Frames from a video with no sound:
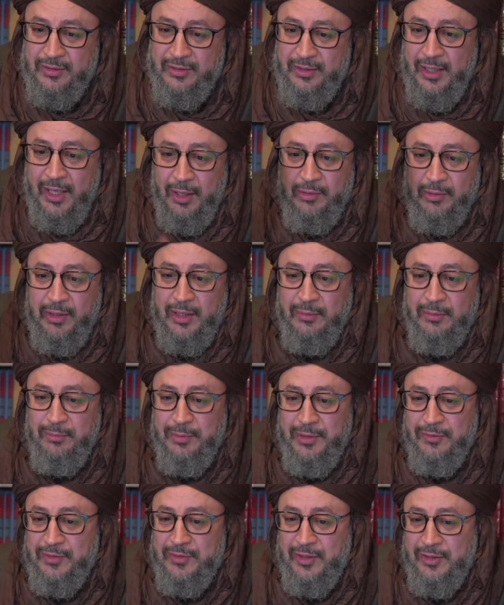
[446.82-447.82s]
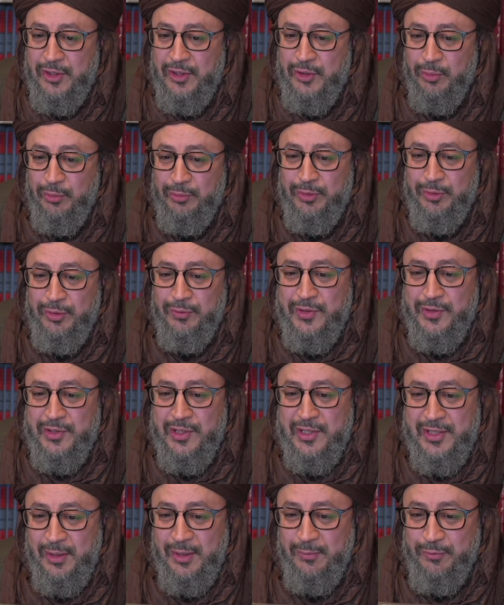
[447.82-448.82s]
then how can I believe that this whole universe
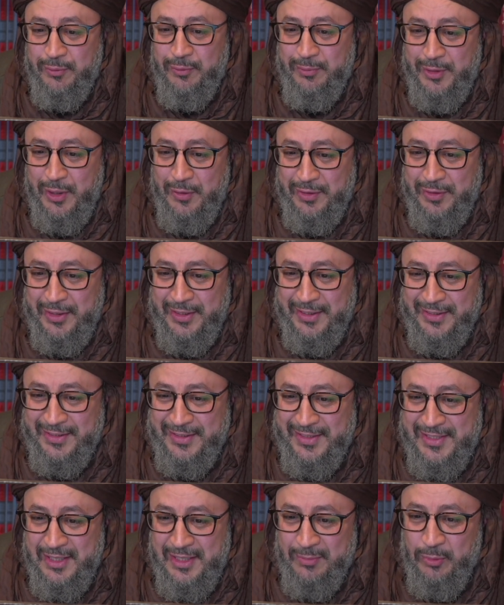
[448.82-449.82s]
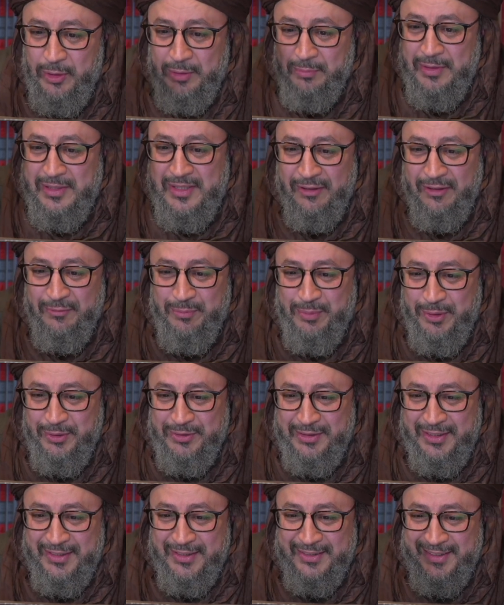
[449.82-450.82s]
has come from nothing? Someone must have
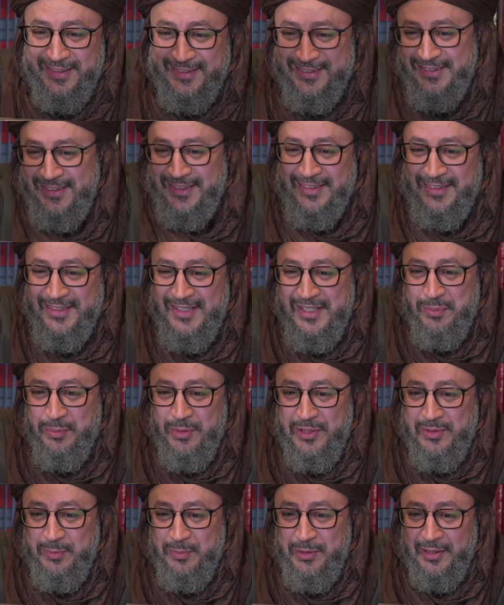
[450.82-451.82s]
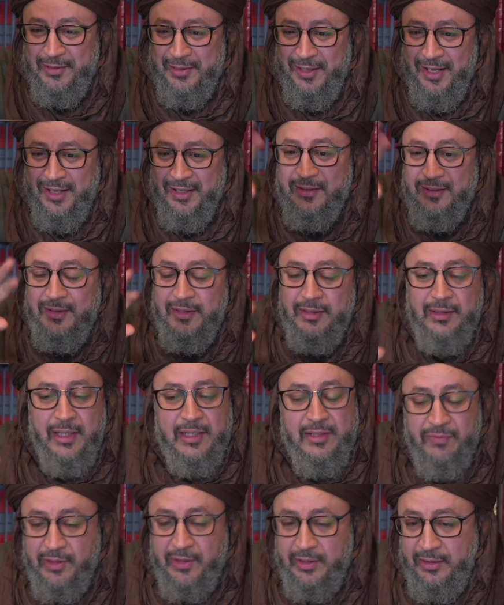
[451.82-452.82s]
brought it. And then this must be Allah.
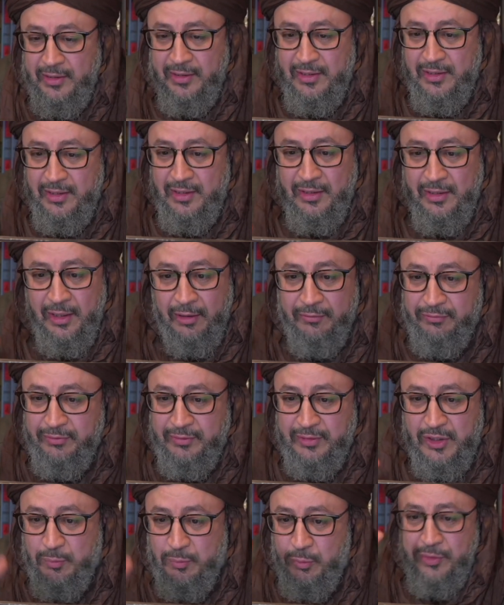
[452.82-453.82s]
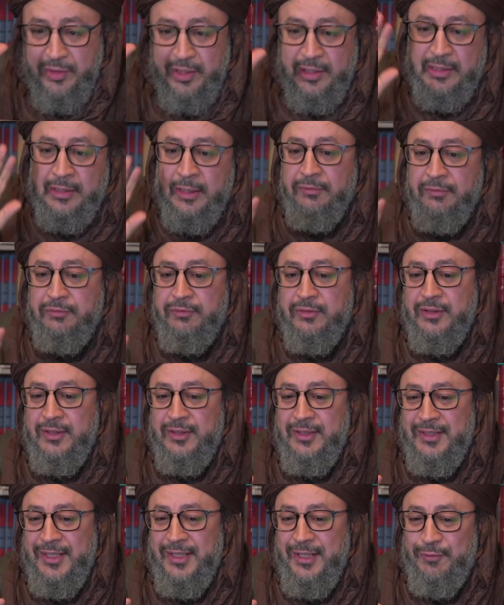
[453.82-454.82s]
That's very enough. It's more than enough
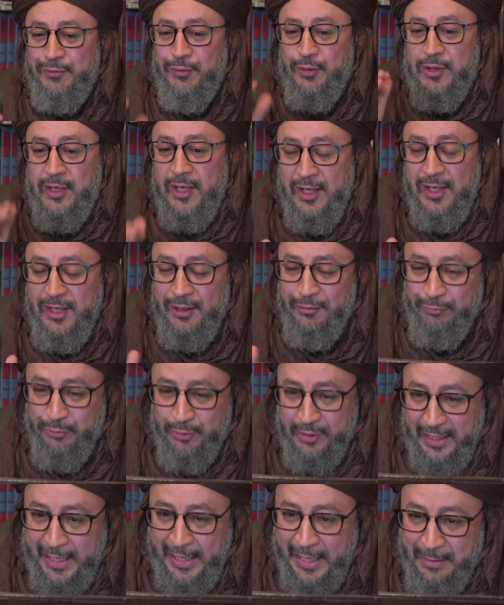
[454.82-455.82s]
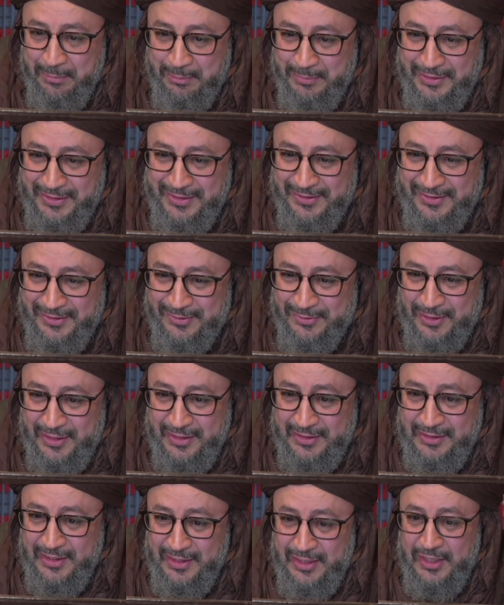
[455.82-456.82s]
for a ammi,
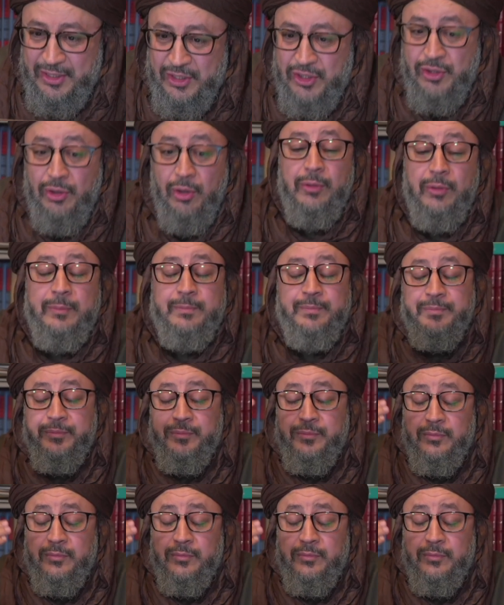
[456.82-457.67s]
right? So